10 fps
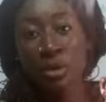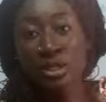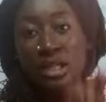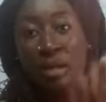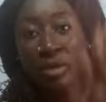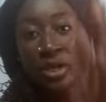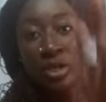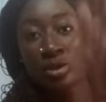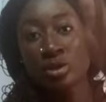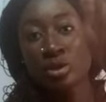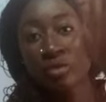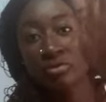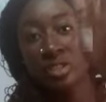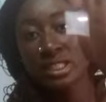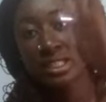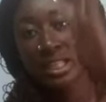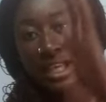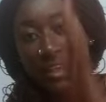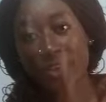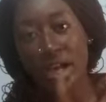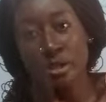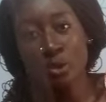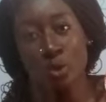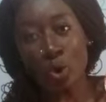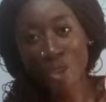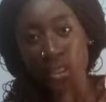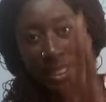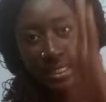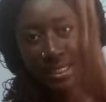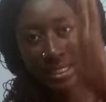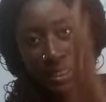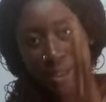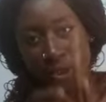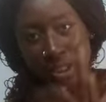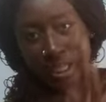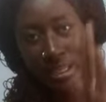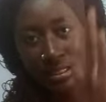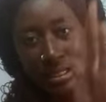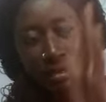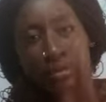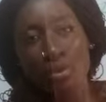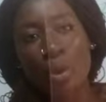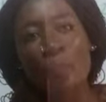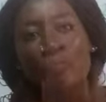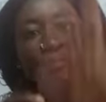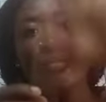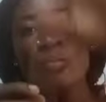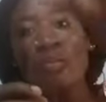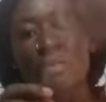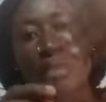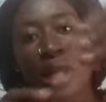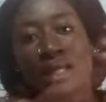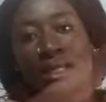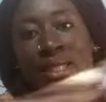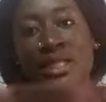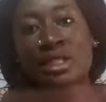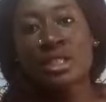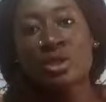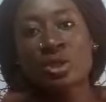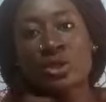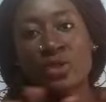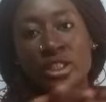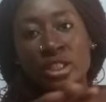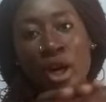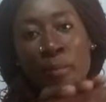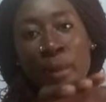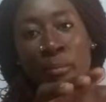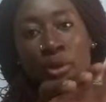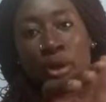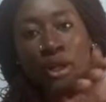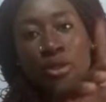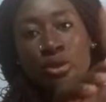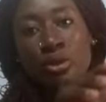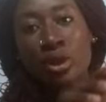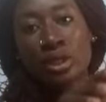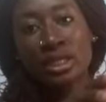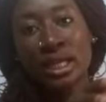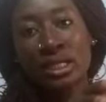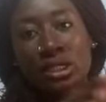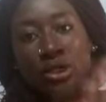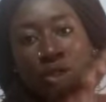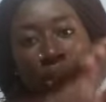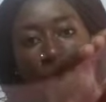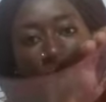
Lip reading: point, you are making use of this area to connect this together. So this is used for the upper block to connect your